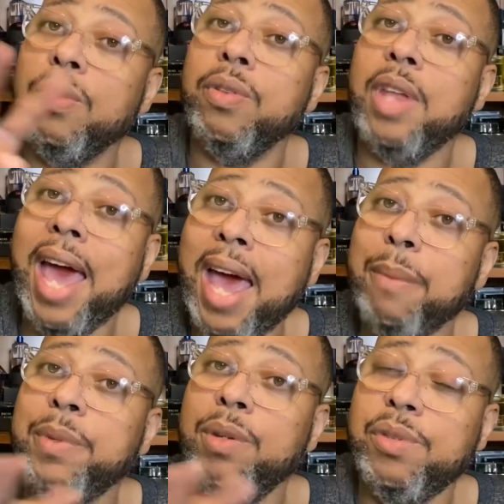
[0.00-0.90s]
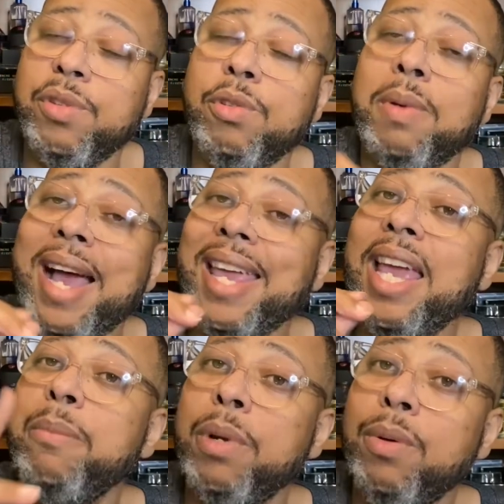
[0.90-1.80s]
the app YouTube, I
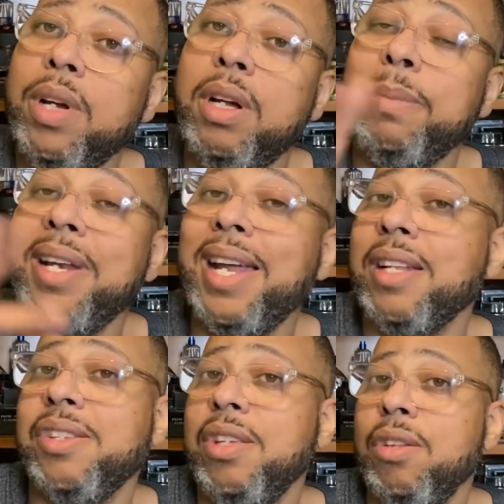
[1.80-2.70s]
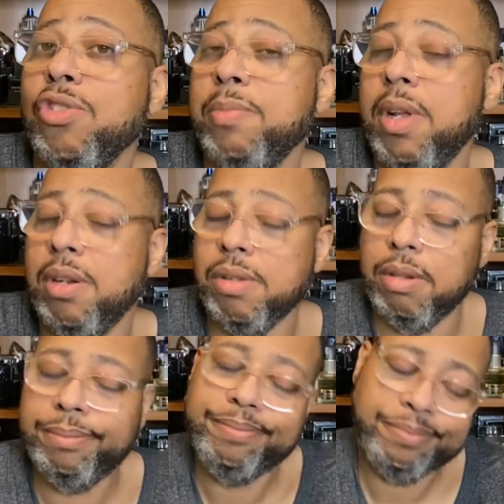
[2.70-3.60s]
can blow it up and I can see those better. So,
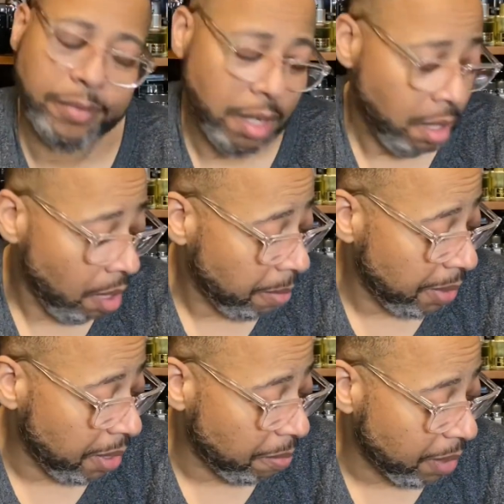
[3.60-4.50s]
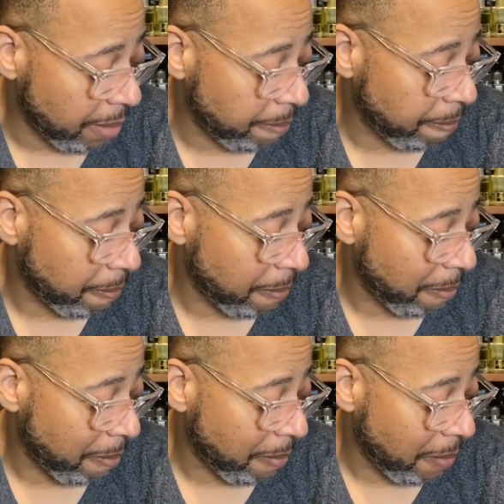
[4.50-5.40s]
but anyway,
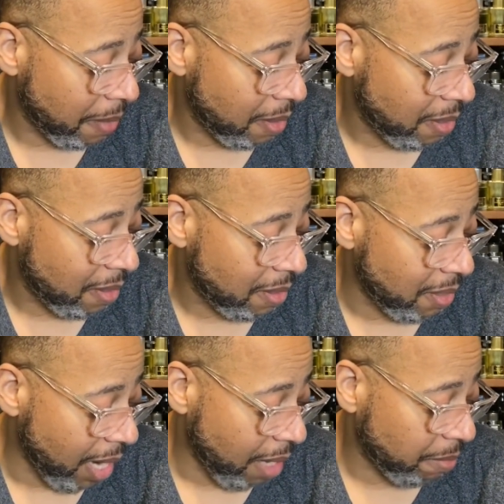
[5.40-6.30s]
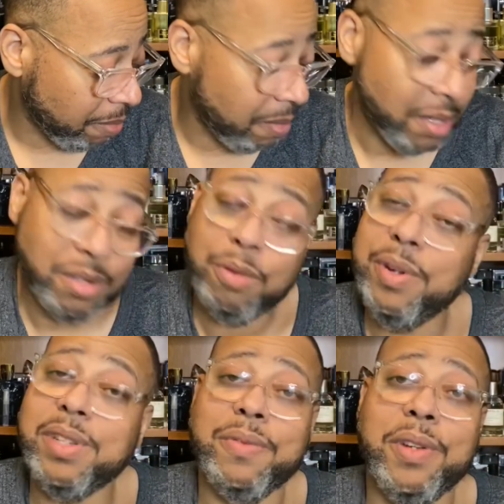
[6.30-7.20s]
now there's no
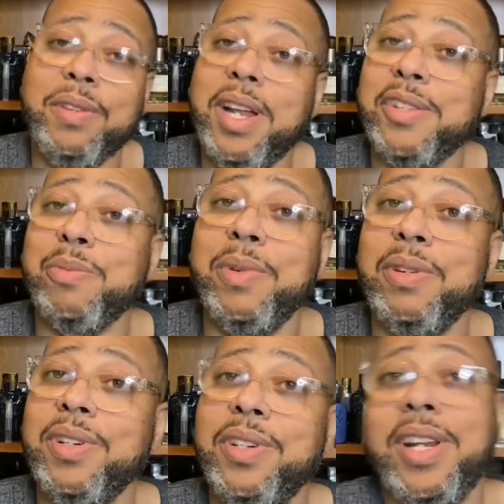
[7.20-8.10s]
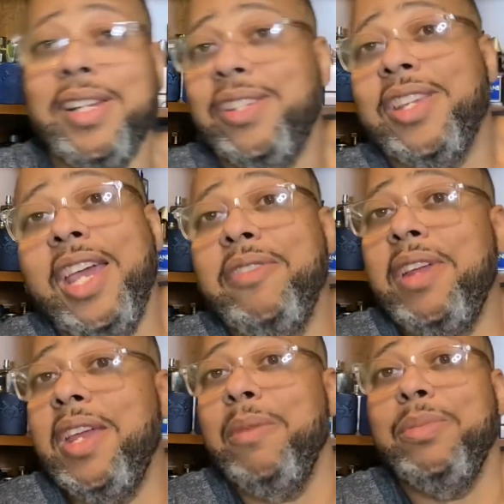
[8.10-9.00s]
reason for you not to smell good. I just gave you the
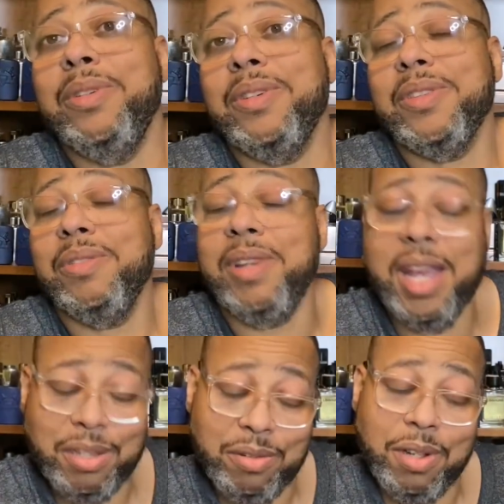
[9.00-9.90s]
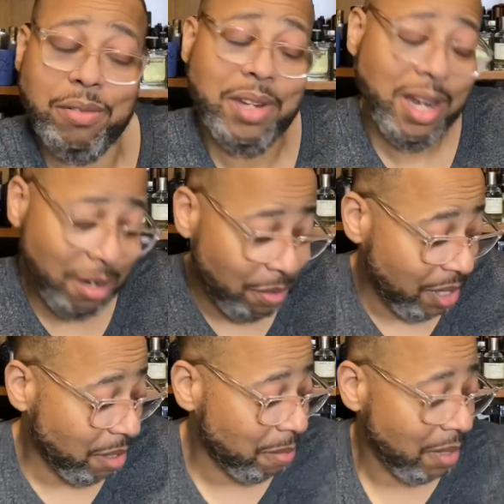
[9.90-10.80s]
handbook. So now you know, now go
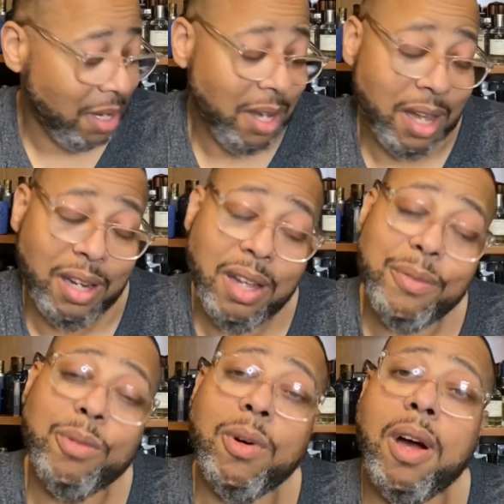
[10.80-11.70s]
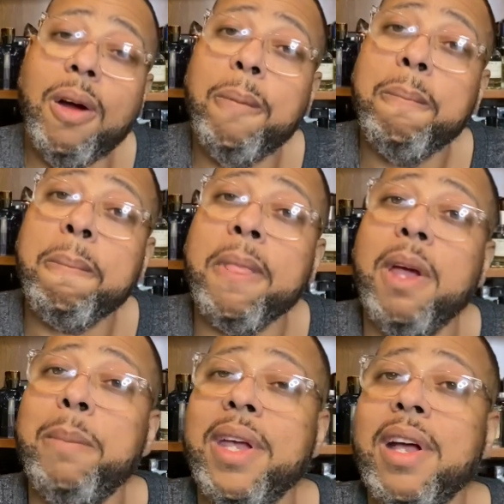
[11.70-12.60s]
get them. I love you all.
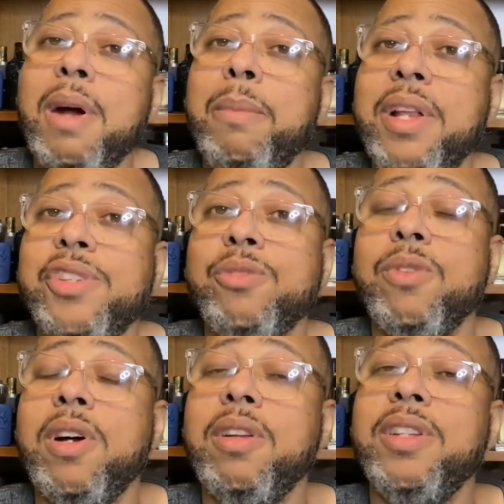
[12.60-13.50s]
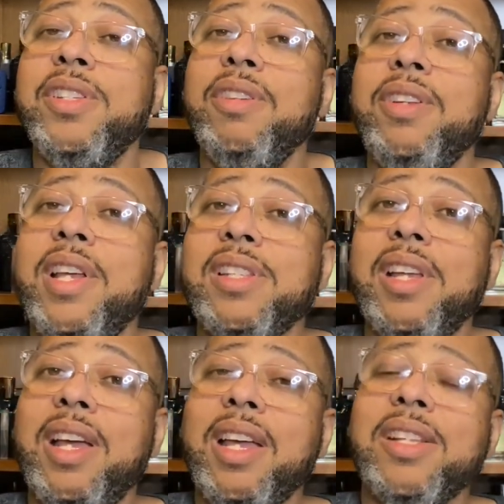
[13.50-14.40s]
And may God bless you all. Until next
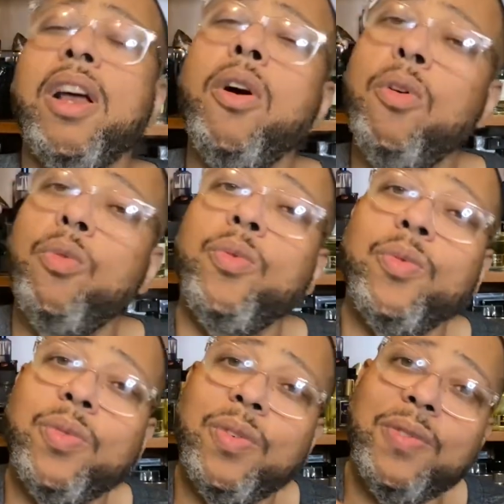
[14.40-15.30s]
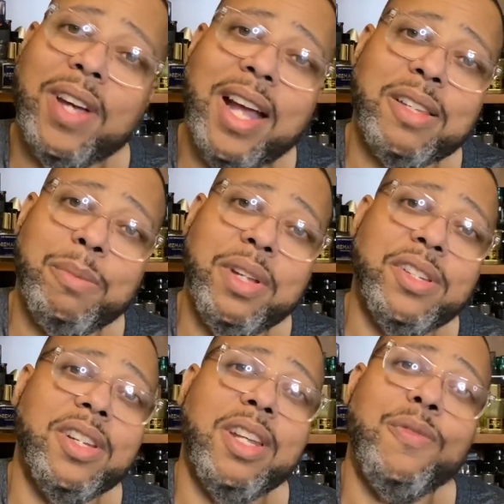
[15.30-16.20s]
time. Forgot to
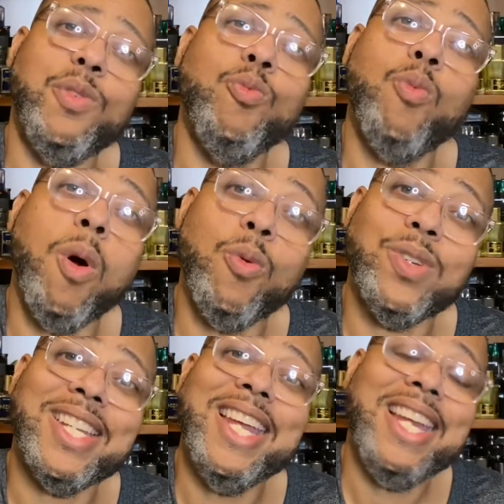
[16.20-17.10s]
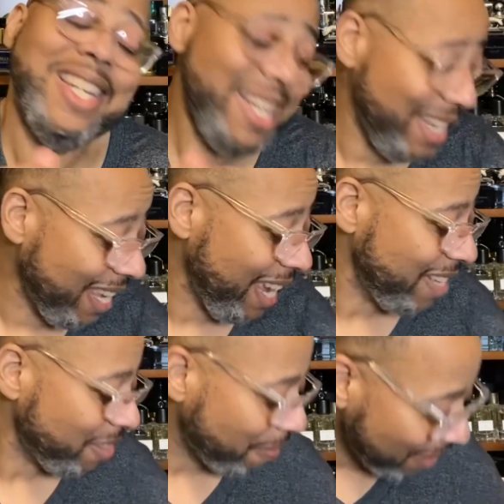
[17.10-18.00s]
mention, if you want
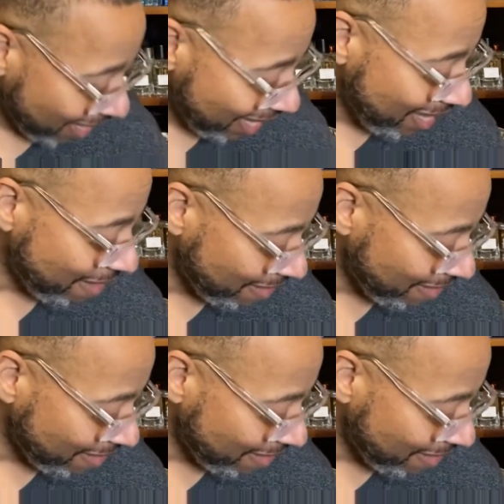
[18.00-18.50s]
decants of any of